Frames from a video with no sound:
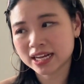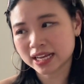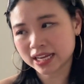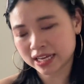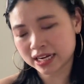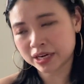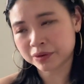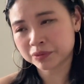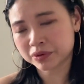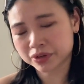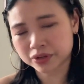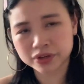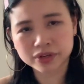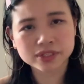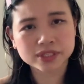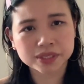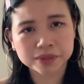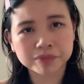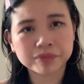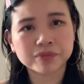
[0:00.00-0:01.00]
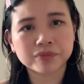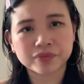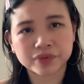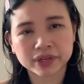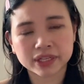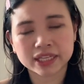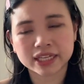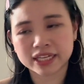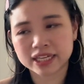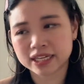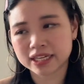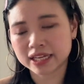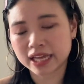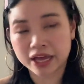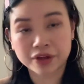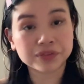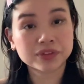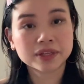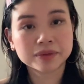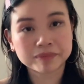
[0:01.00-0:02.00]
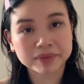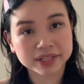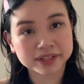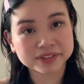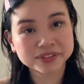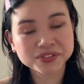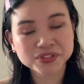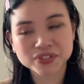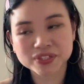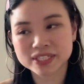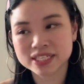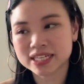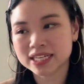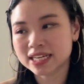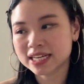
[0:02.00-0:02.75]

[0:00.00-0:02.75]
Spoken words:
and I would cook some really healthy meals,